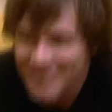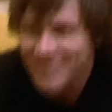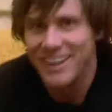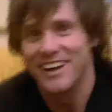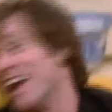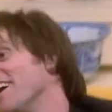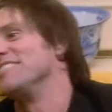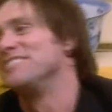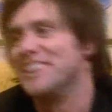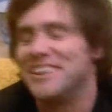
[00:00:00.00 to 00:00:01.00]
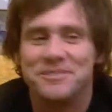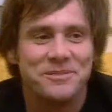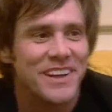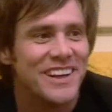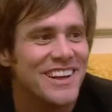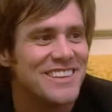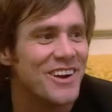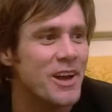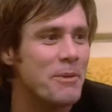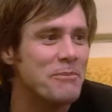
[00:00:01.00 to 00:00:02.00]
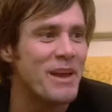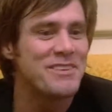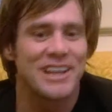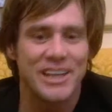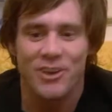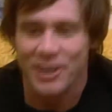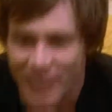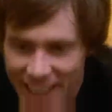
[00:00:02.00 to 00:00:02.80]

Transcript: little of that, you know. So, I mean, basically, you can,